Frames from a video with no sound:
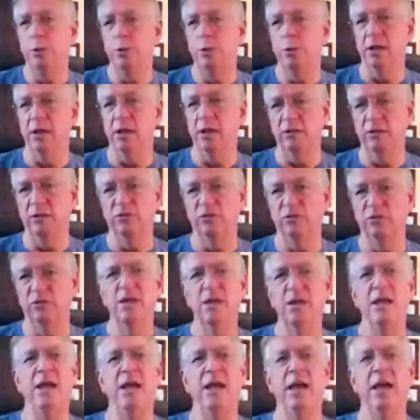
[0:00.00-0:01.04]
to do
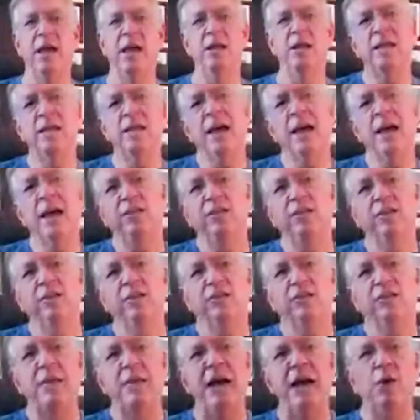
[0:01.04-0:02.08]
things, and
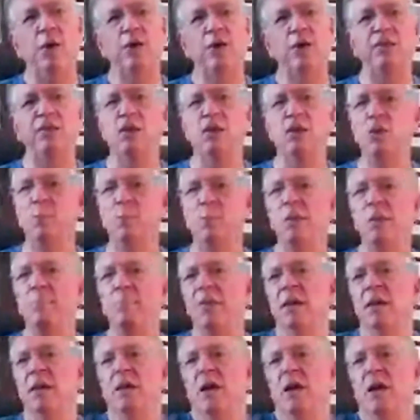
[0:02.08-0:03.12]
yet somehow as a
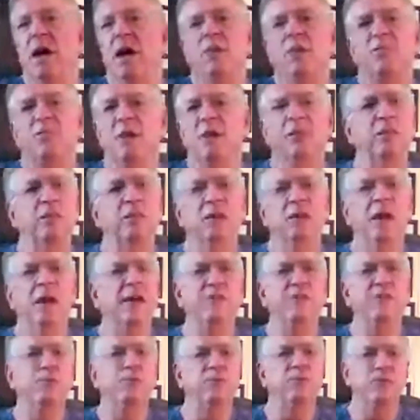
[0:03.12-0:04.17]
human being, I felt
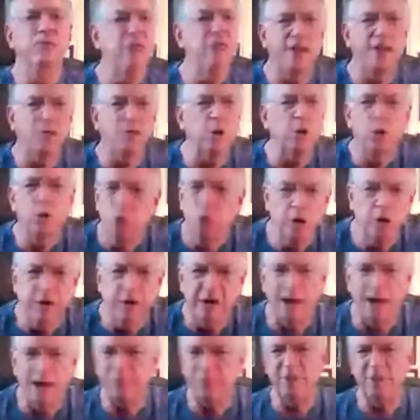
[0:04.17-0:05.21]
that I was never
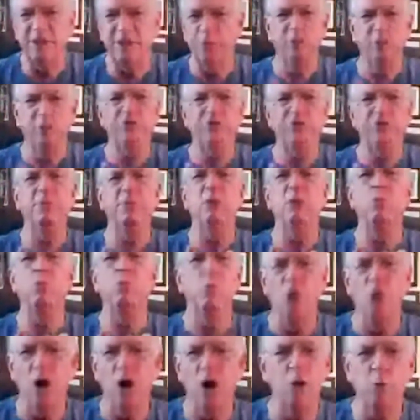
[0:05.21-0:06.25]
good enough, that there was
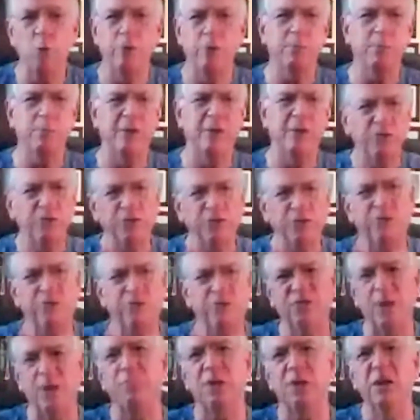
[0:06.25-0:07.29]
something wrong with me. There was
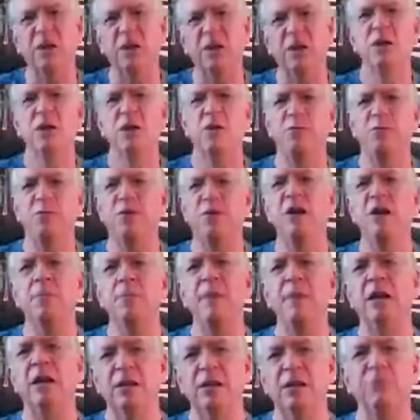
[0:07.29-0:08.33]
just something
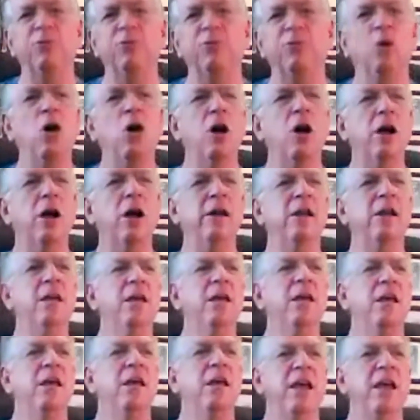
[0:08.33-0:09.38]
fundamentally flawed.
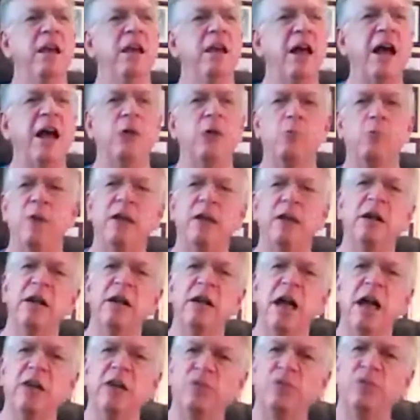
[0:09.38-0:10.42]
And I
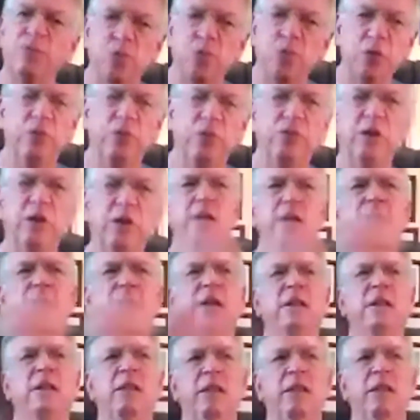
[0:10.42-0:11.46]
recognized first
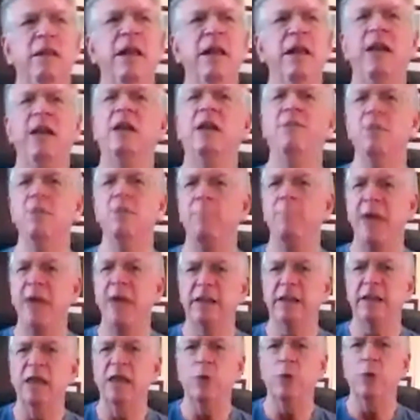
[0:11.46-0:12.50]
the negative
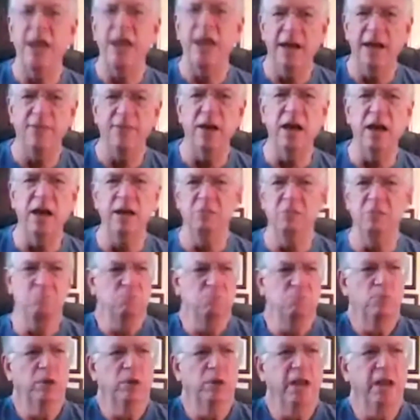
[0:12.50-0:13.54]
impact that we have
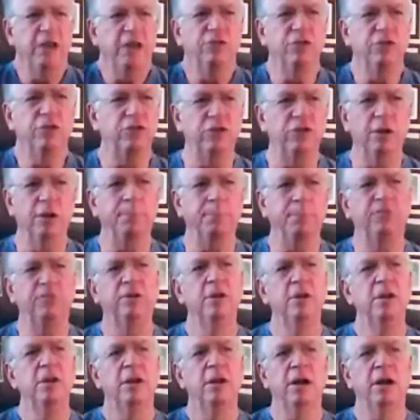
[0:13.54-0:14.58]
on
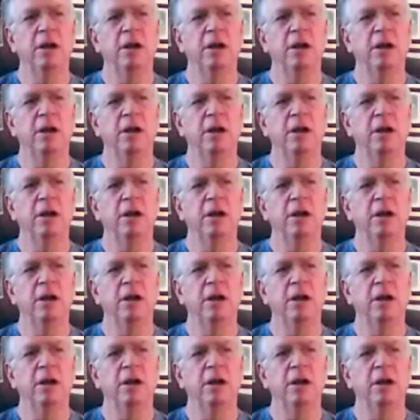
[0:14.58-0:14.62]
relationships